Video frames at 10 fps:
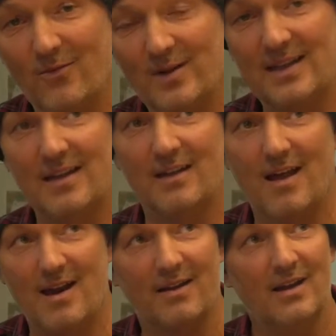We get a
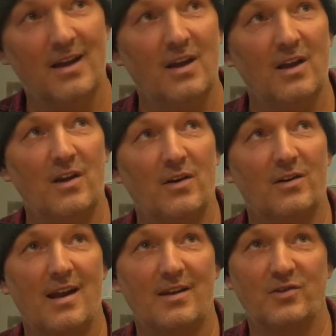lot of
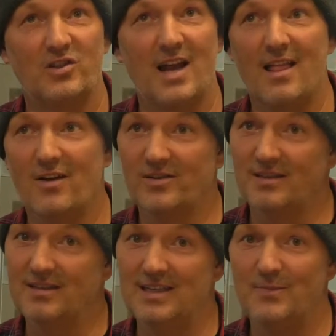kind of shallow to
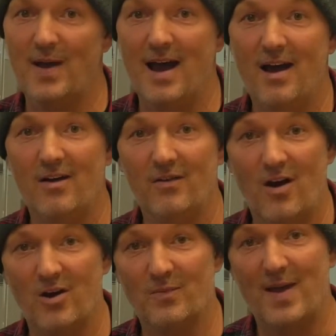deep POW,
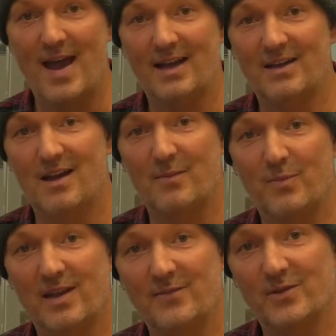hard pack, kind of
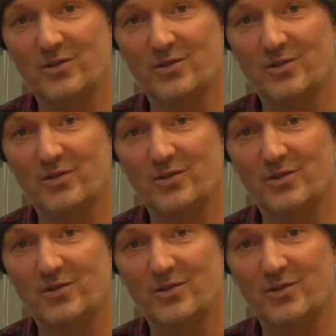playful